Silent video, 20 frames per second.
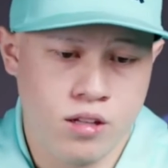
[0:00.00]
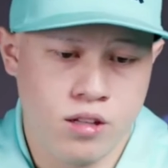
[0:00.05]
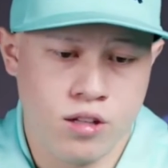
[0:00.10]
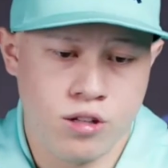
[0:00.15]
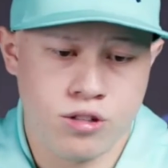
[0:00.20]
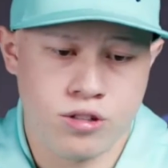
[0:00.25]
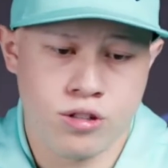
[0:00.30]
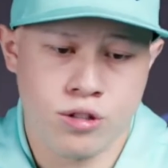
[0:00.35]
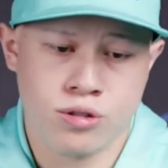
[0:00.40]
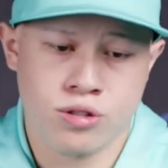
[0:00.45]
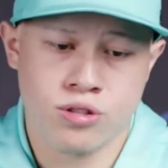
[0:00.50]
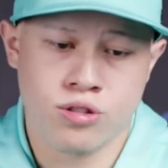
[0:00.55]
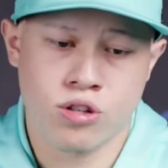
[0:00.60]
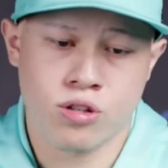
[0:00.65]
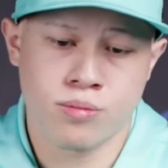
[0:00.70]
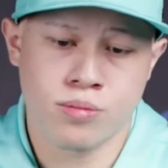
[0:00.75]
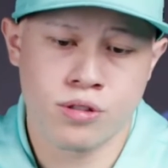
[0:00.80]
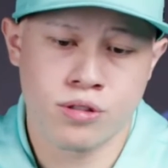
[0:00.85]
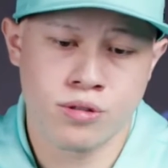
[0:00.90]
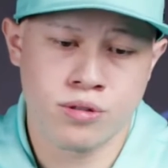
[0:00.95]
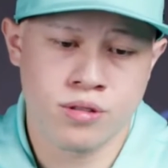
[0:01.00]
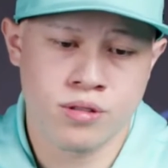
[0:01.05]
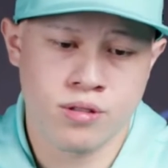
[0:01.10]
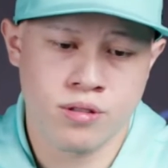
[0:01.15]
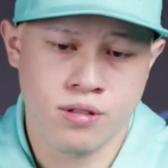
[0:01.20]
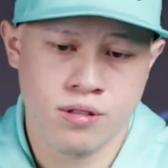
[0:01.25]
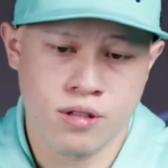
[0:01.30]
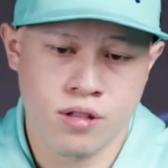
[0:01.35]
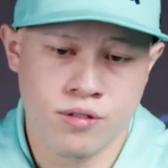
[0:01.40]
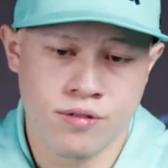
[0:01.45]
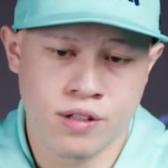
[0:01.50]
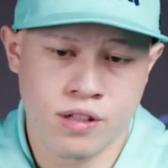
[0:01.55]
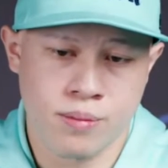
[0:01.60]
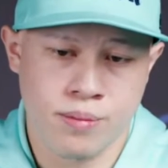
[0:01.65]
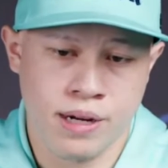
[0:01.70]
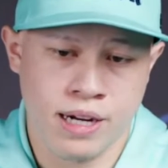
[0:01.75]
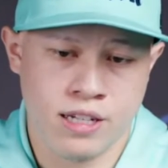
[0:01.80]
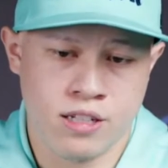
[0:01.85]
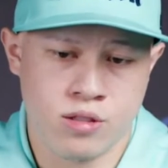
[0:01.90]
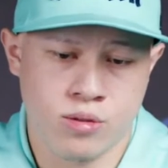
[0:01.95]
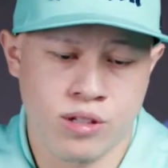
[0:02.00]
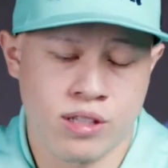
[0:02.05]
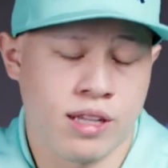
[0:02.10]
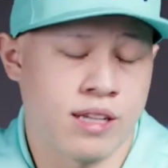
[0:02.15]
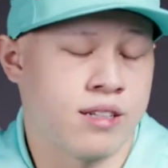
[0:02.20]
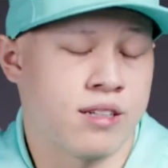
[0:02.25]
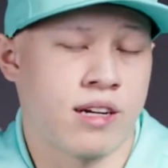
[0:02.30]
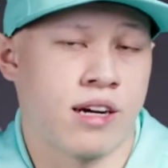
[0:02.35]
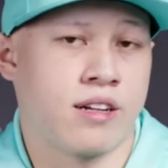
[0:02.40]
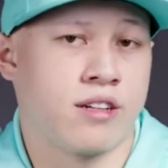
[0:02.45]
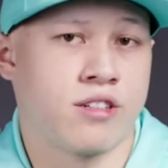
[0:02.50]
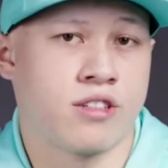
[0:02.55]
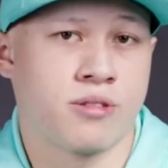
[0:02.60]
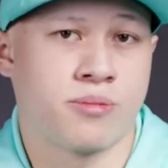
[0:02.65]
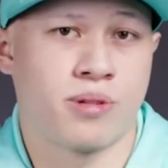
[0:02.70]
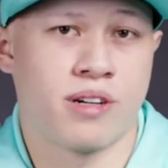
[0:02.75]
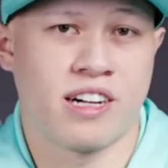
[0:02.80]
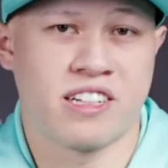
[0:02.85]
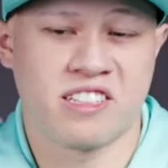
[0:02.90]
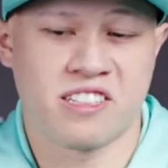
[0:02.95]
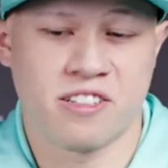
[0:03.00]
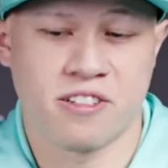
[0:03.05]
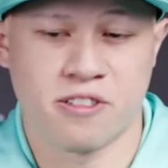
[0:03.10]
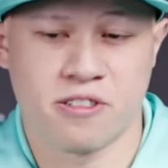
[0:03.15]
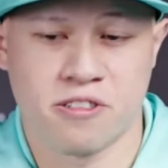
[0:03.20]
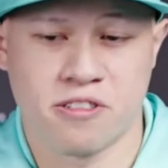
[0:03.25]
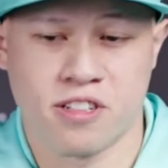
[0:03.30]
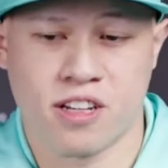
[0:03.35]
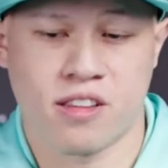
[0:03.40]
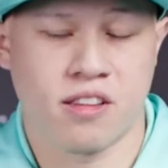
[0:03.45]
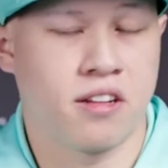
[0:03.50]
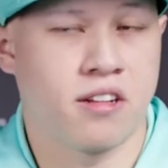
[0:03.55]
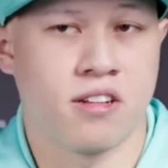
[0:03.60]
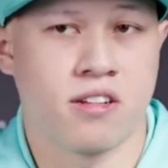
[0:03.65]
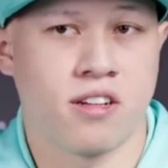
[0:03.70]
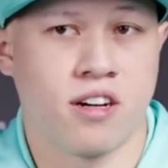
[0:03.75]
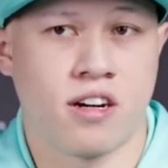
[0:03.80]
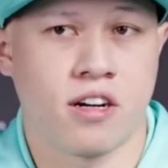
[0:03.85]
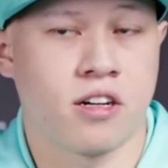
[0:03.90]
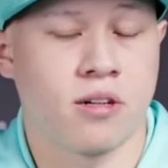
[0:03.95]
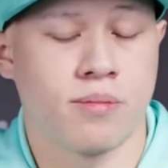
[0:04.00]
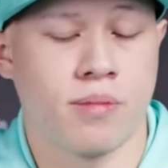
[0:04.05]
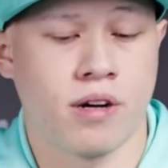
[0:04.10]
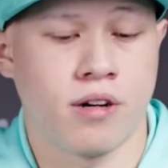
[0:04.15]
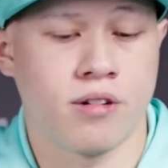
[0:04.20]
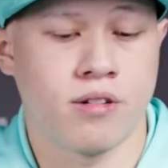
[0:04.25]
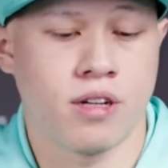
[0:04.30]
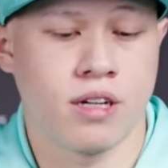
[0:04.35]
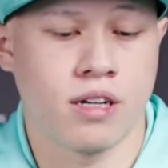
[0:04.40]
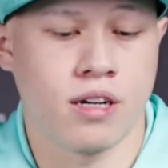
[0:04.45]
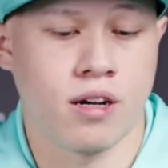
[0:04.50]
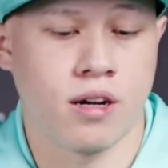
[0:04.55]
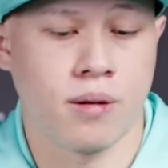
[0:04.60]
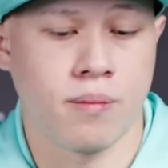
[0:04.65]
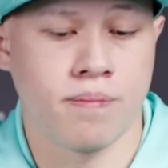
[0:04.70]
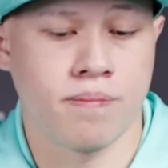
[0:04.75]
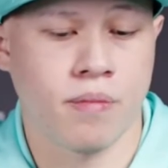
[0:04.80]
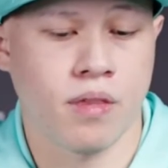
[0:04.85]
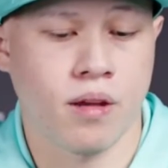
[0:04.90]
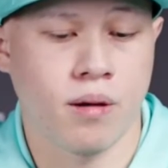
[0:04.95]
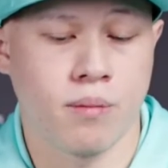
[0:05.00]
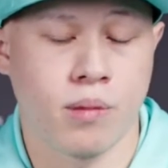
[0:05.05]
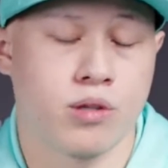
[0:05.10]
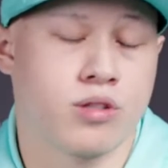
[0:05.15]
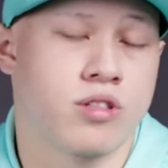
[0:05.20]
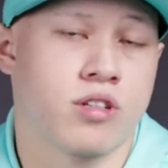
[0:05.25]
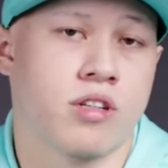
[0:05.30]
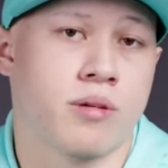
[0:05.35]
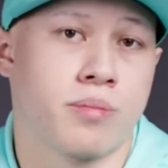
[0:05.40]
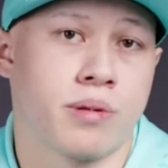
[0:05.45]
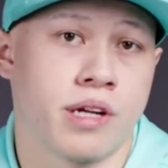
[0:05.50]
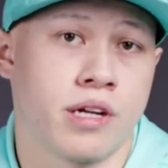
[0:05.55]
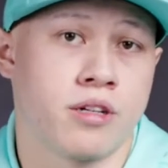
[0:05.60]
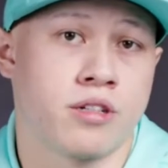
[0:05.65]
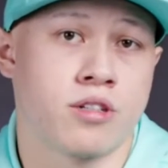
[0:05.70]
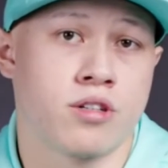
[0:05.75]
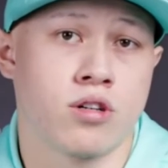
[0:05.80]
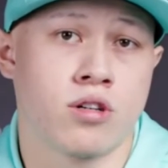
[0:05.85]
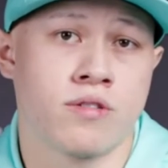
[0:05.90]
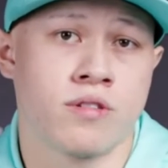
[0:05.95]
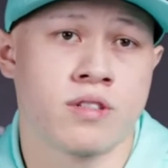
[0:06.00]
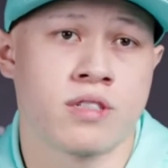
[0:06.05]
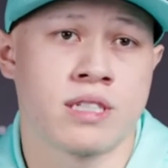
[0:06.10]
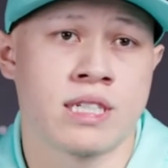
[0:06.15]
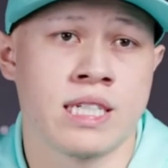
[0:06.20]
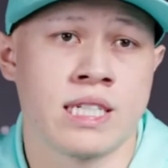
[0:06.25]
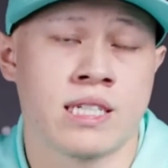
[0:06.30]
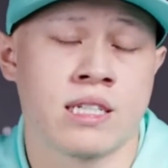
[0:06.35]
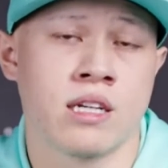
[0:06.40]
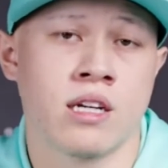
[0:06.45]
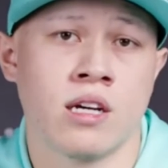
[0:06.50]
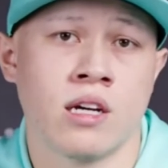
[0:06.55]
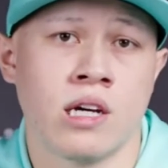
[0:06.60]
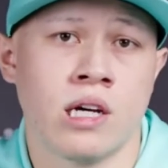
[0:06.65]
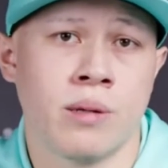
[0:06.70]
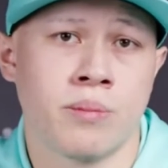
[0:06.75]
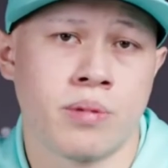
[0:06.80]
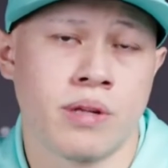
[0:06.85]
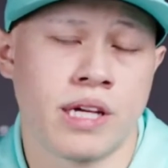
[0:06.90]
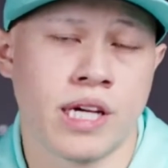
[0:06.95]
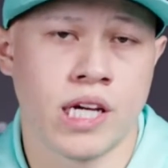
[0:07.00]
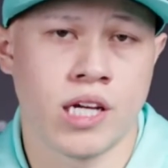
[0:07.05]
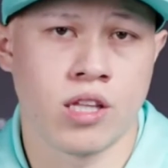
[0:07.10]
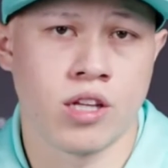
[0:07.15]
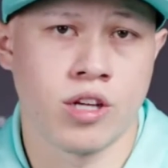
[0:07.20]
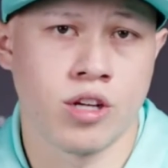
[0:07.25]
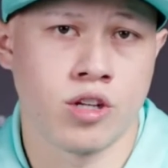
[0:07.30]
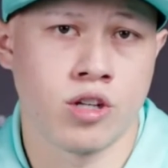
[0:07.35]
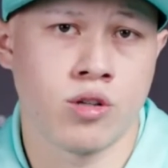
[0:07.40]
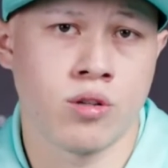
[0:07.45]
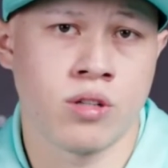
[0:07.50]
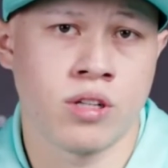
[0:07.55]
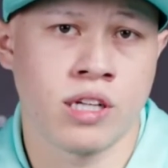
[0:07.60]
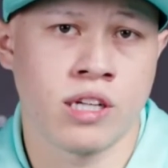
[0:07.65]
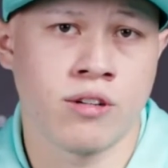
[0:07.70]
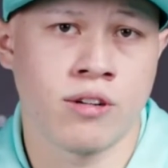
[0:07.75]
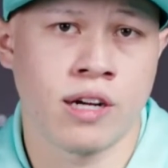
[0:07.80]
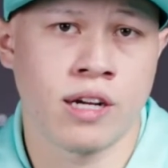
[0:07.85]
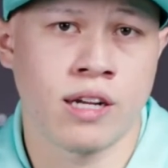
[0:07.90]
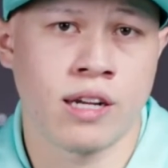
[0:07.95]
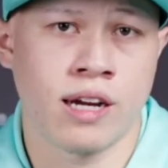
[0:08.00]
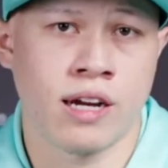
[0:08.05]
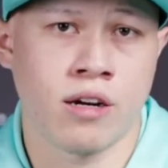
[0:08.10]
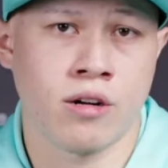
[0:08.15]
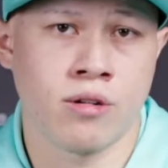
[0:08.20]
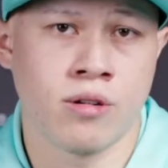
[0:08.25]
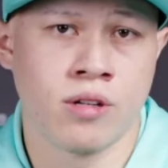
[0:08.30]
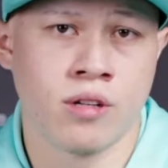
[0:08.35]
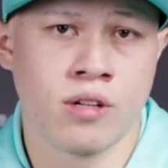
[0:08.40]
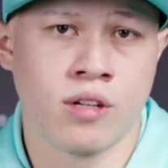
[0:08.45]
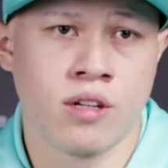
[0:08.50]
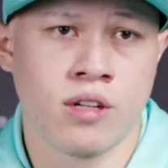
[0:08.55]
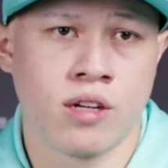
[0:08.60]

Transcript: There's no Storm news over the past week. That's kind of surprising. There's nothing to talk about. Most of the players are overseas playing in the EuroLeague right now.